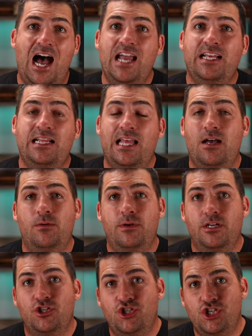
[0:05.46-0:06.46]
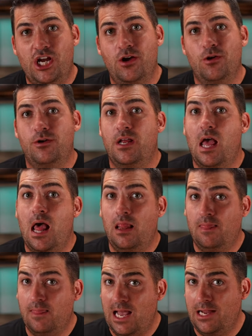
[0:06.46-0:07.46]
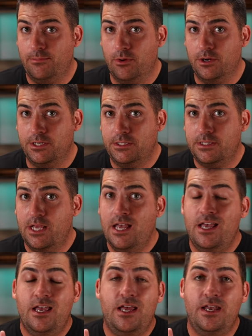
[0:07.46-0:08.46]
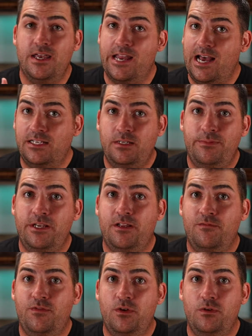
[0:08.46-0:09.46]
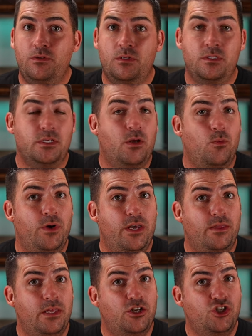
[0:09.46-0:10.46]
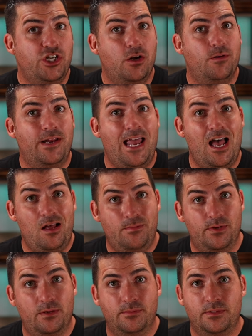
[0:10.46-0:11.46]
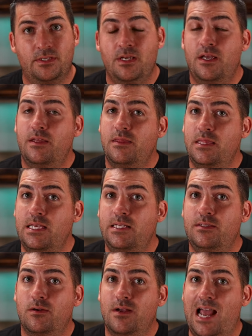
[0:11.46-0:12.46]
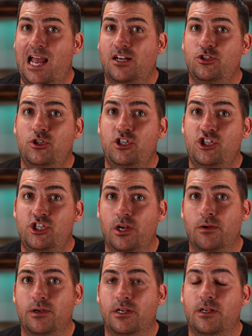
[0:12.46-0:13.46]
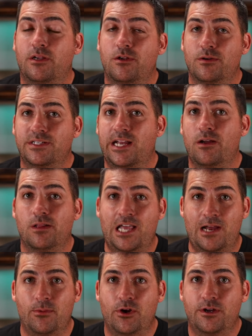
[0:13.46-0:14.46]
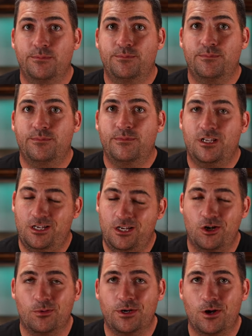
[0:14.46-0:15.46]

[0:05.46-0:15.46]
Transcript: iCloud shared libraries. Not to be confused with shared albums, these are actually sharing your entire library. Here we